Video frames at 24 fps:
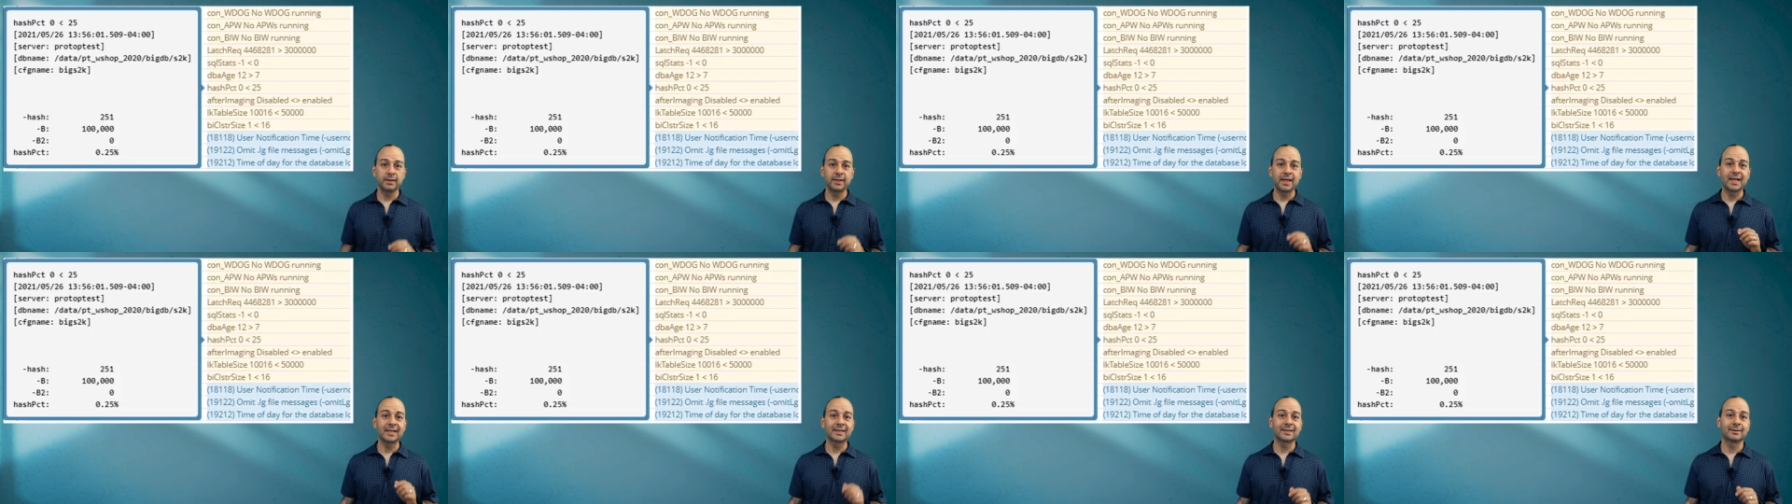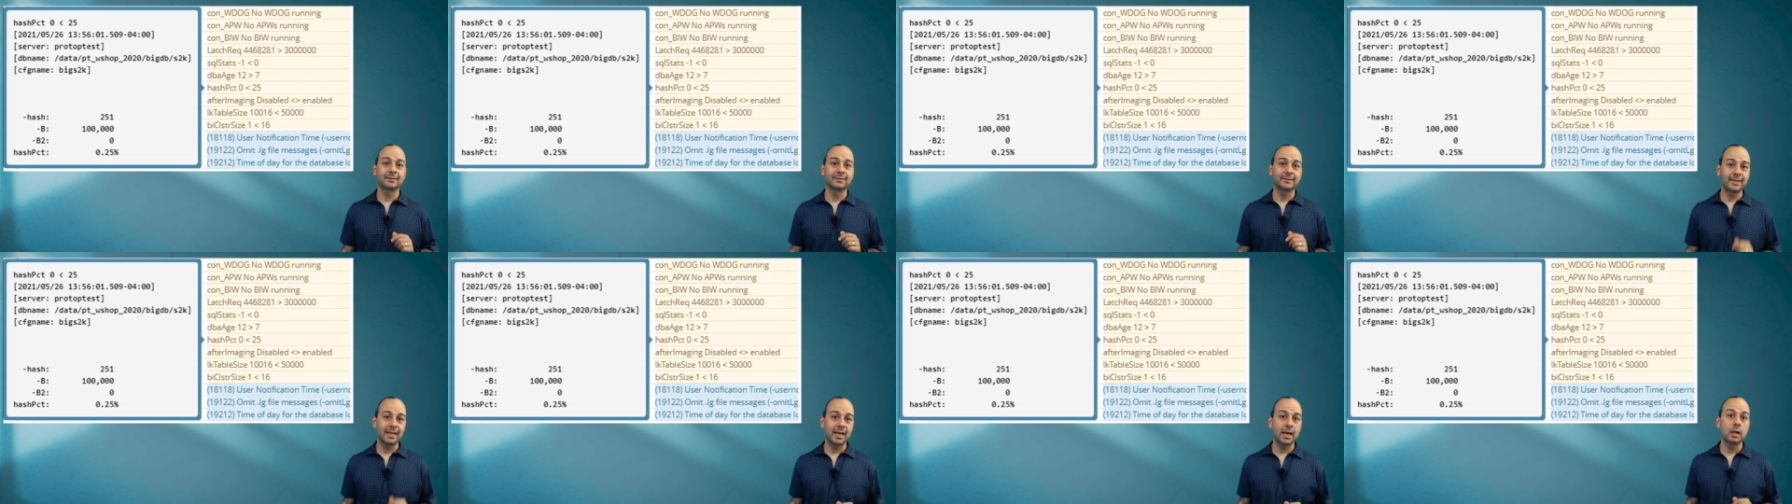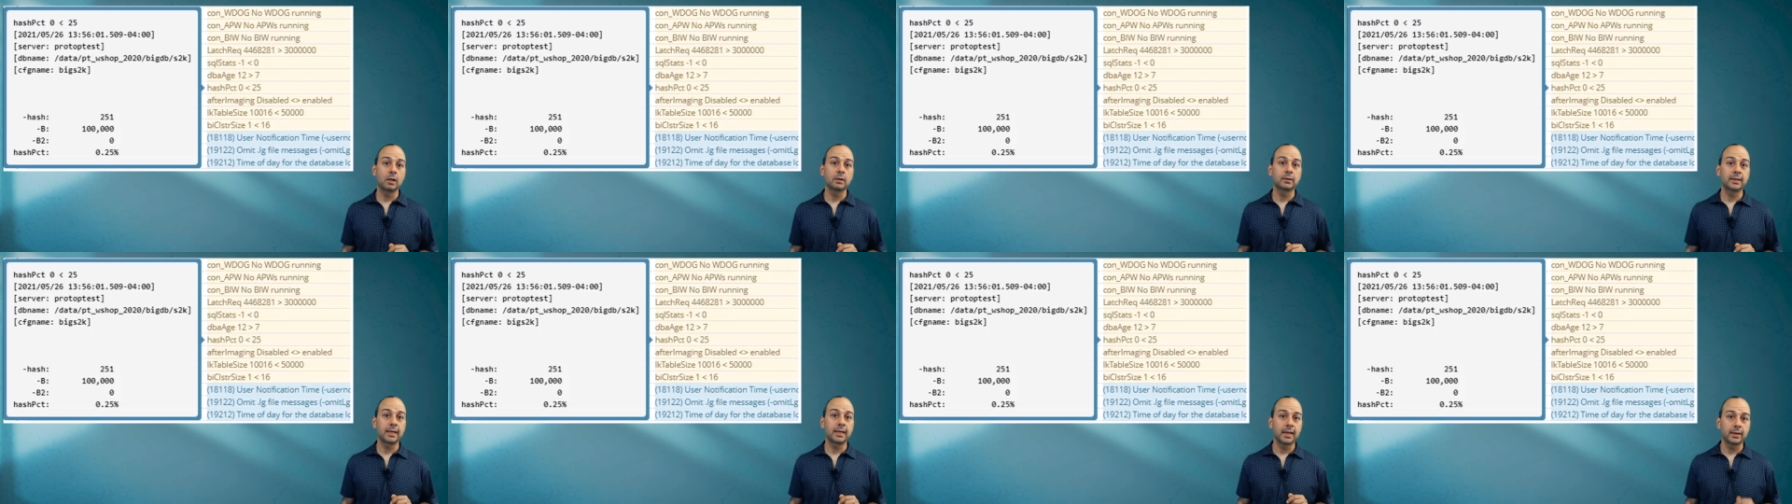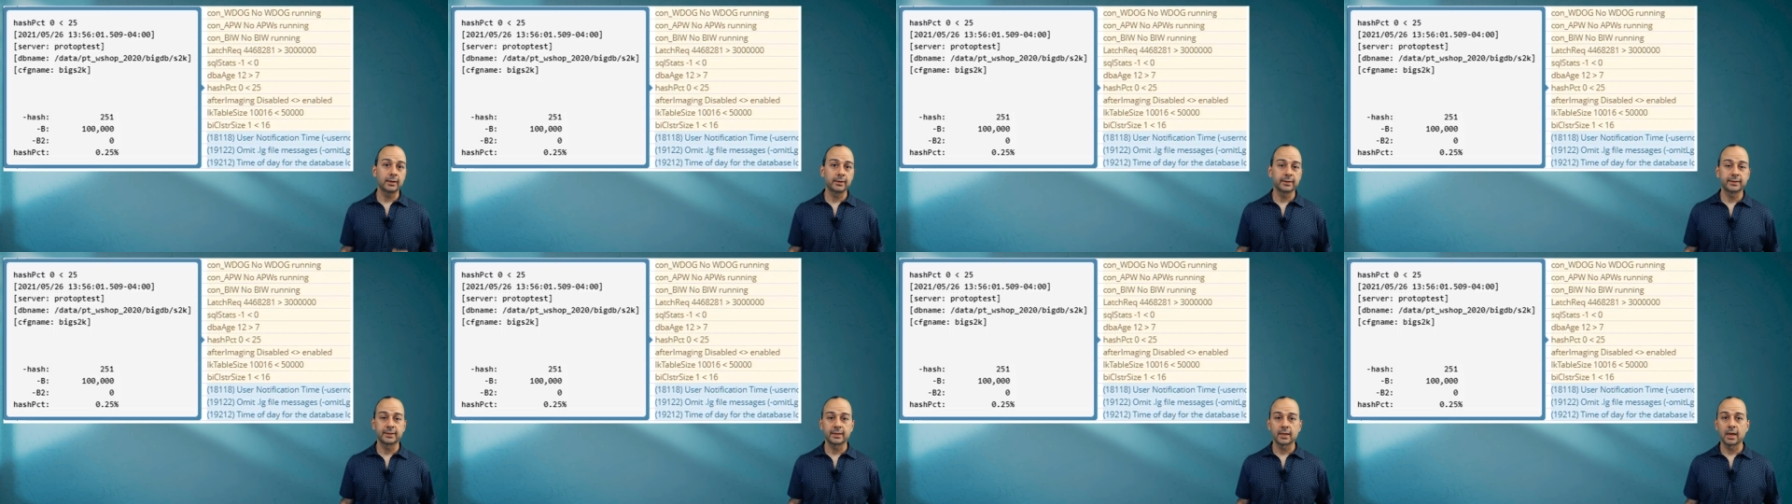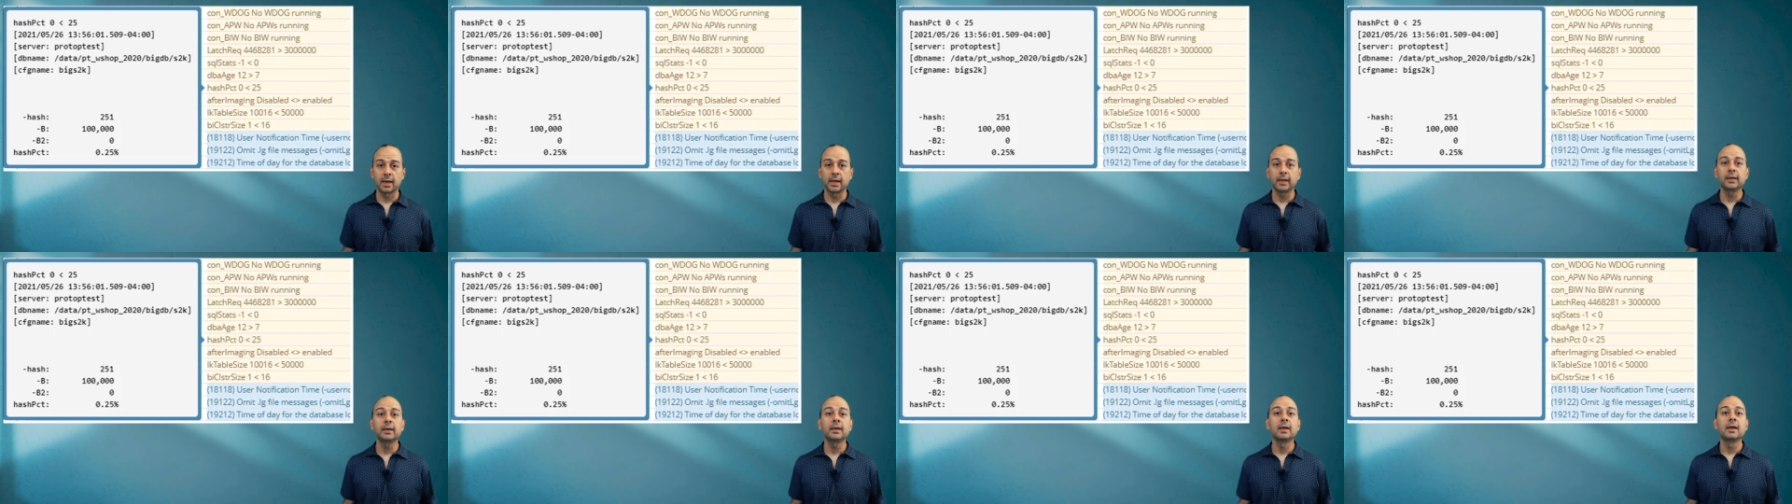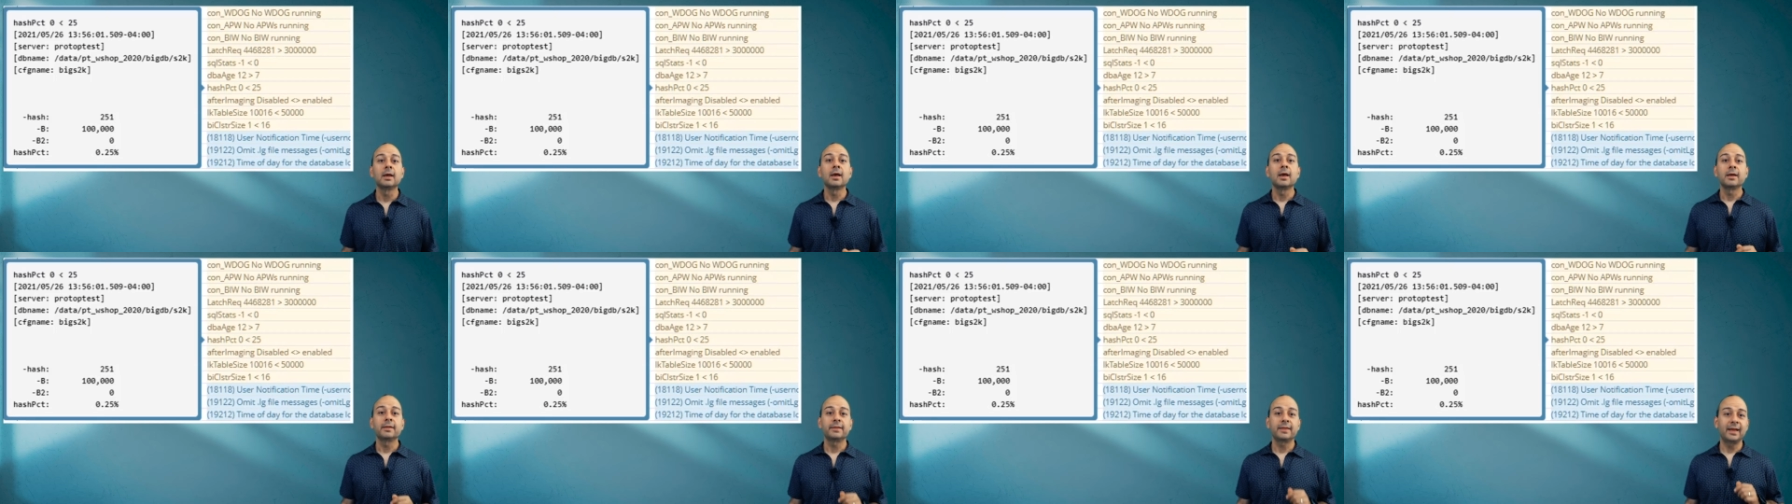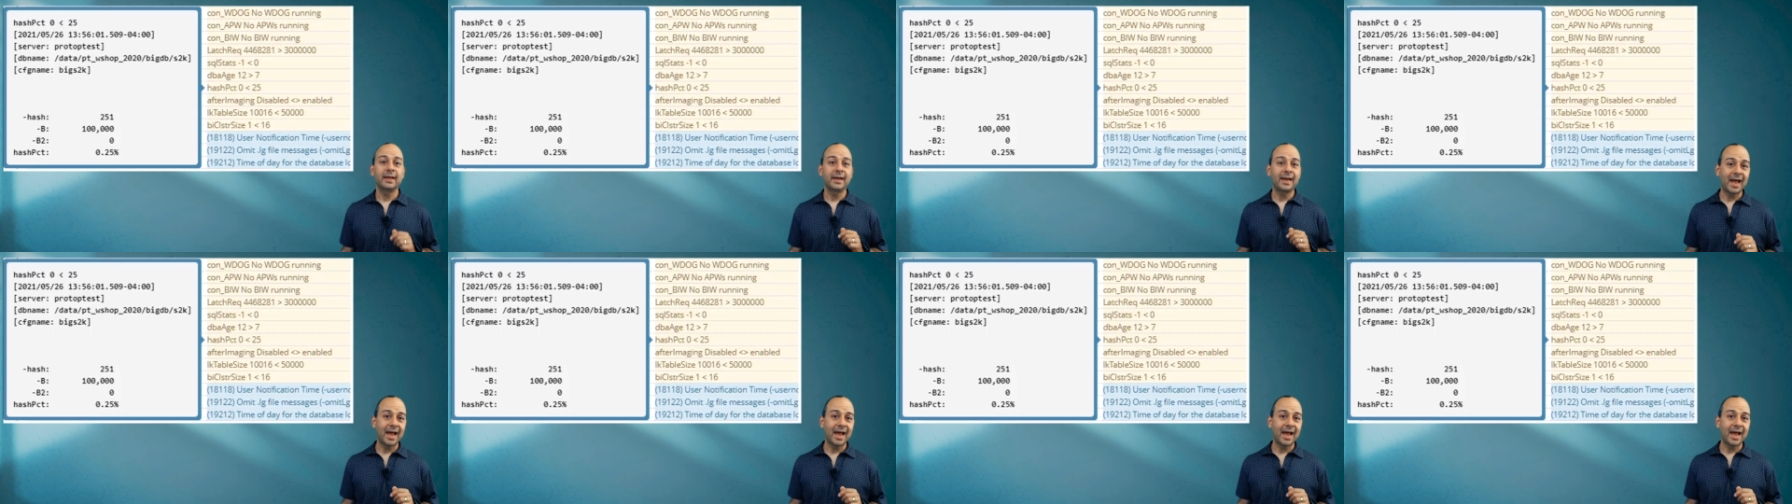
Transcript: That's our telltale sign that